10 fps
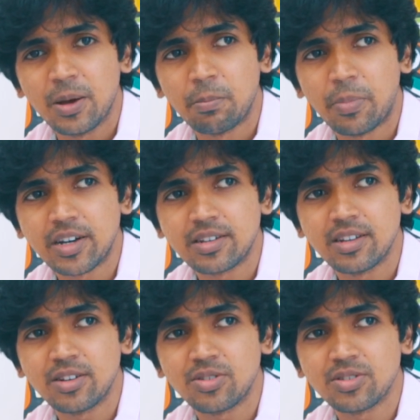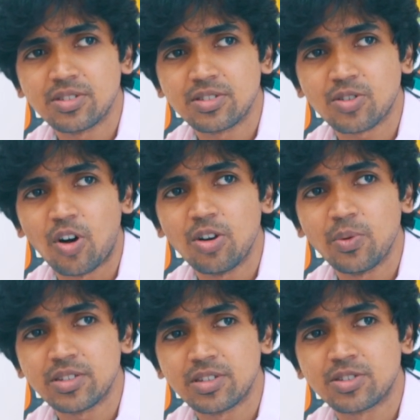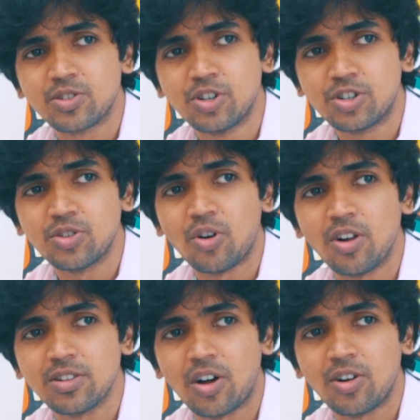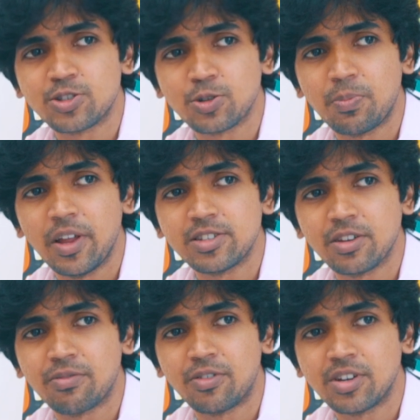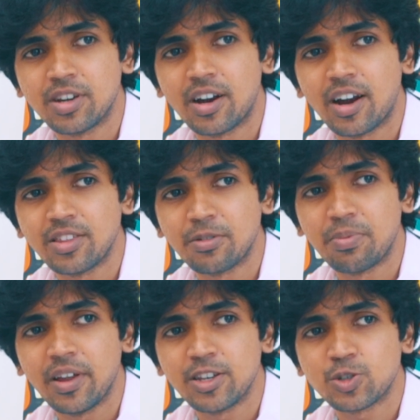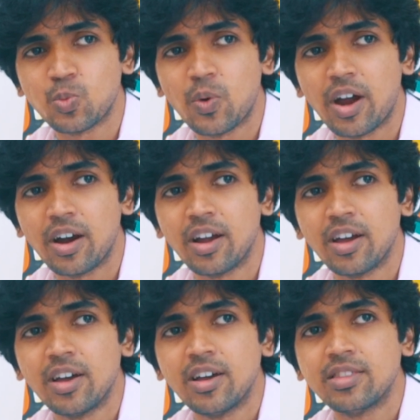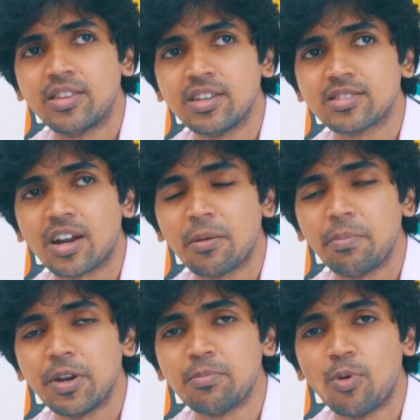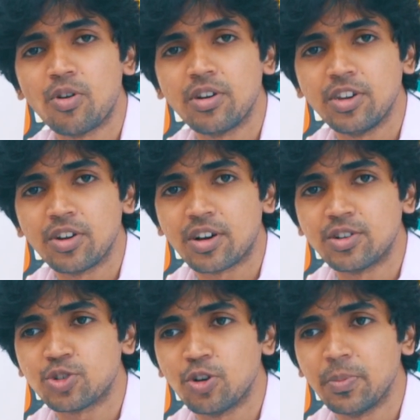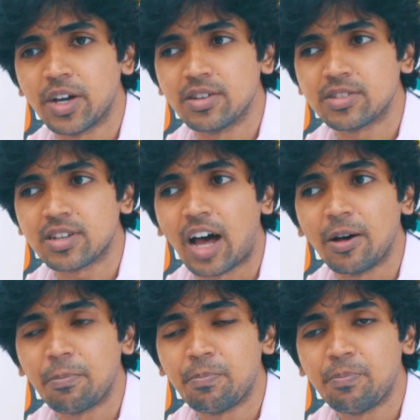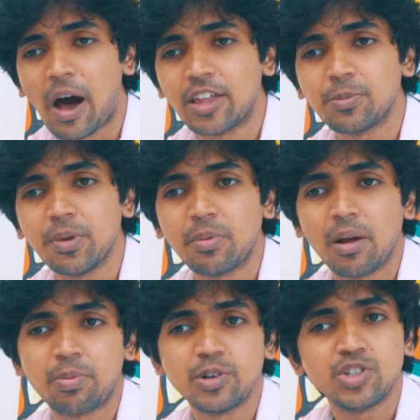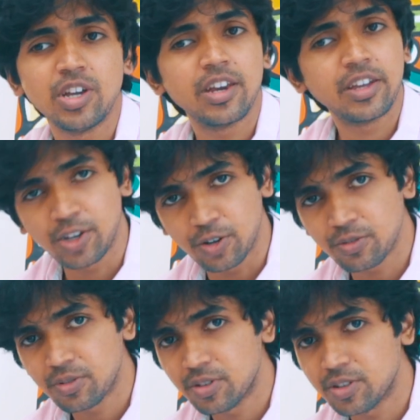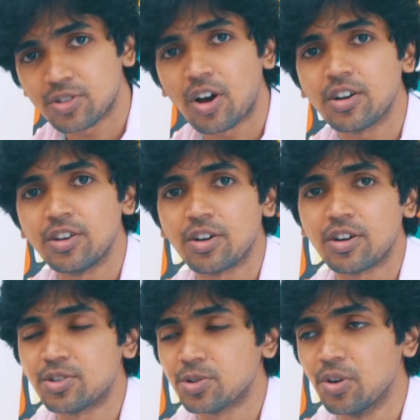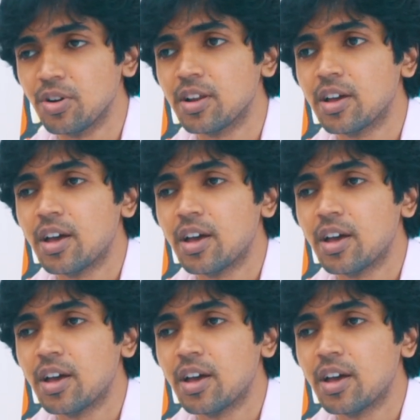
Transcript: But it's good to also place your foot in another place where things are a bit more in your control, because other people appreciating you is not in your control.